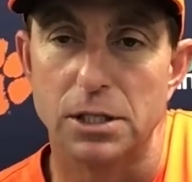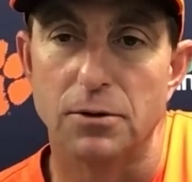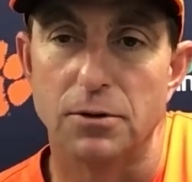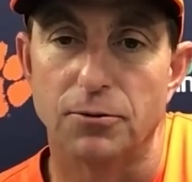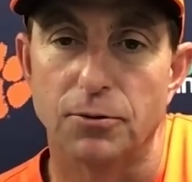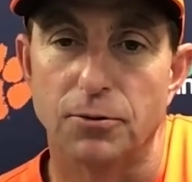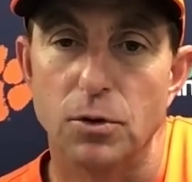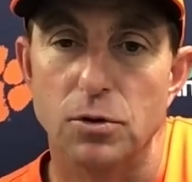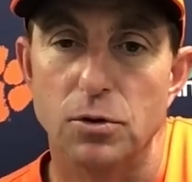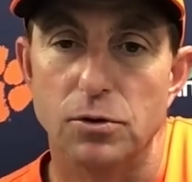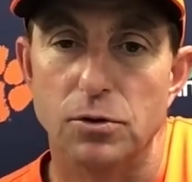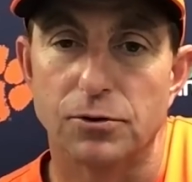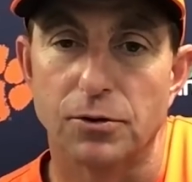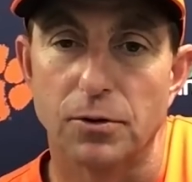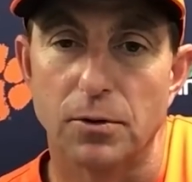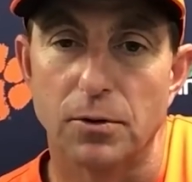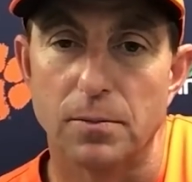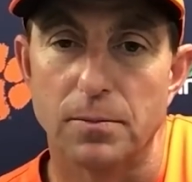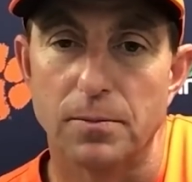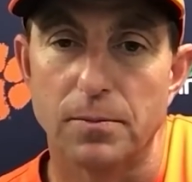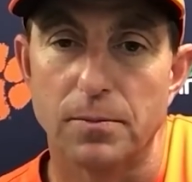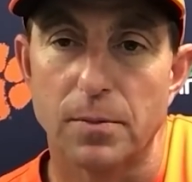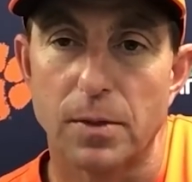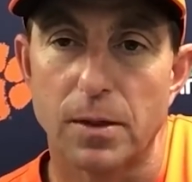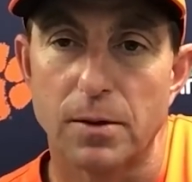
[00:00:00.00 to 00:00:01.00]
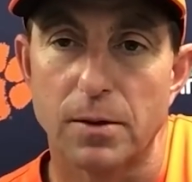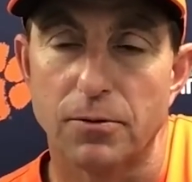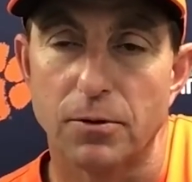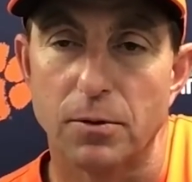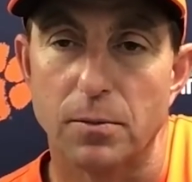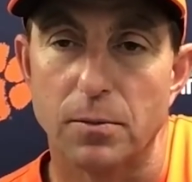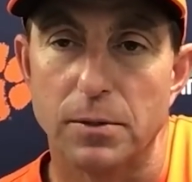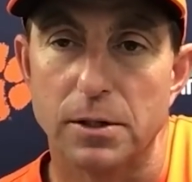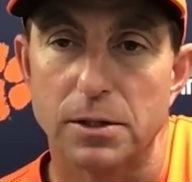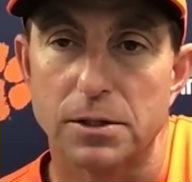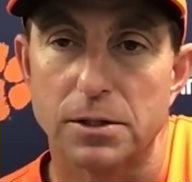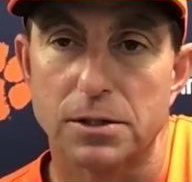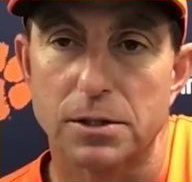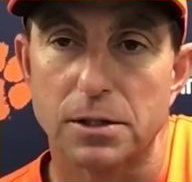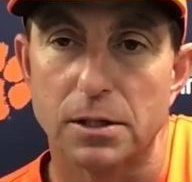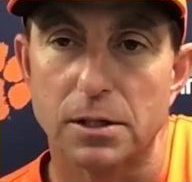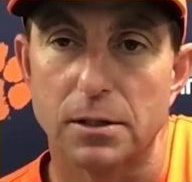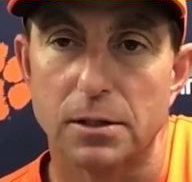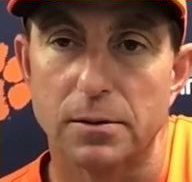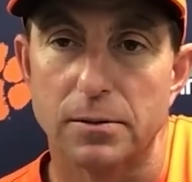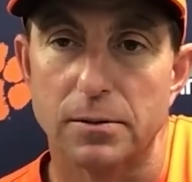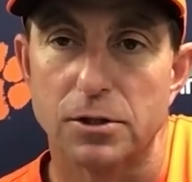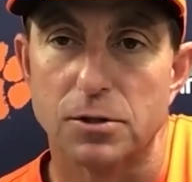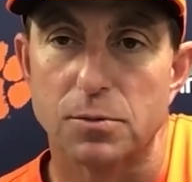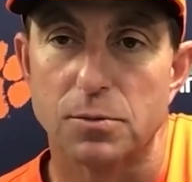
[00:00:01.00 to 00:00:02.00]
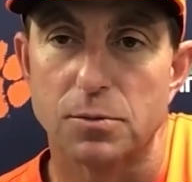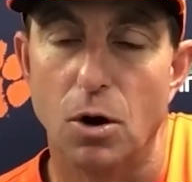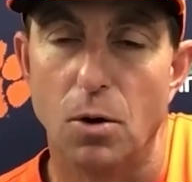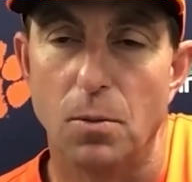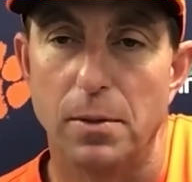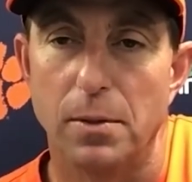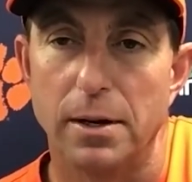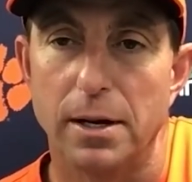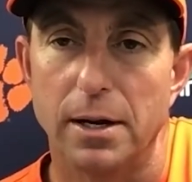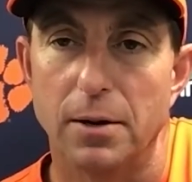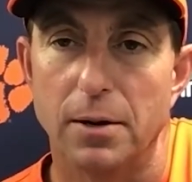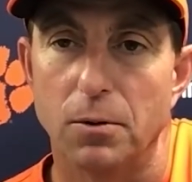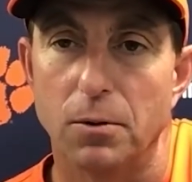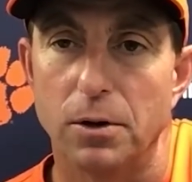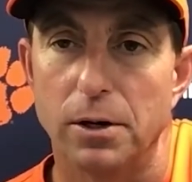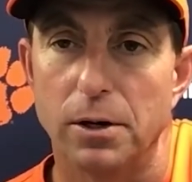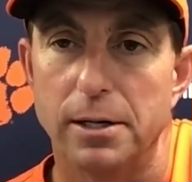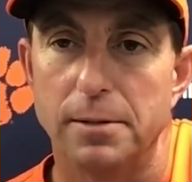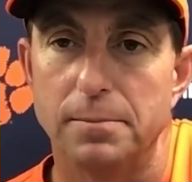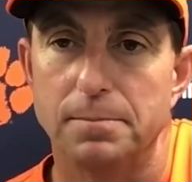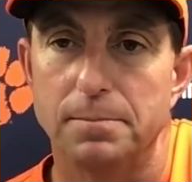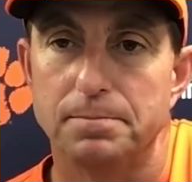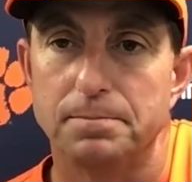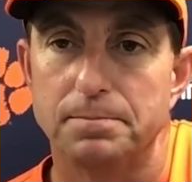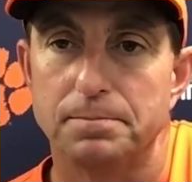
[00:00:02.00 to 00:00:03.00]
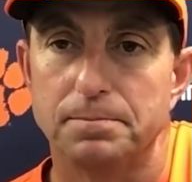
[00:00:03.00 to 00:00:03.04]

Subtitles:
fruits from this moment that we're in.